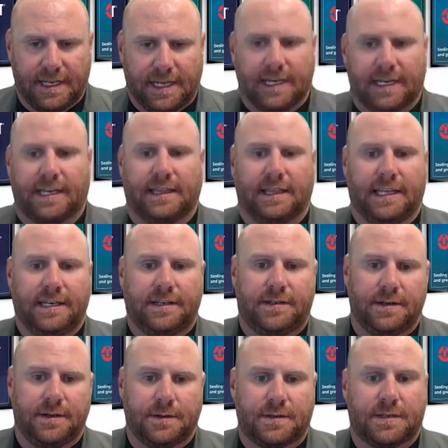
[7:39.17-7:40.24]
can lead
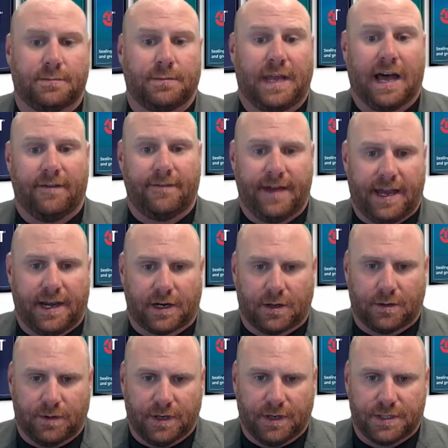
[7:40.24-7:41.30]
to some galvanic
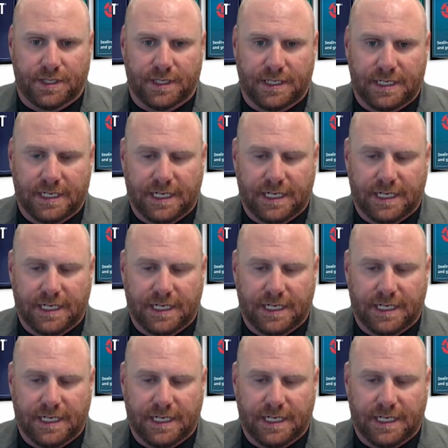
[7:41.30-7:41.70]
corrosion.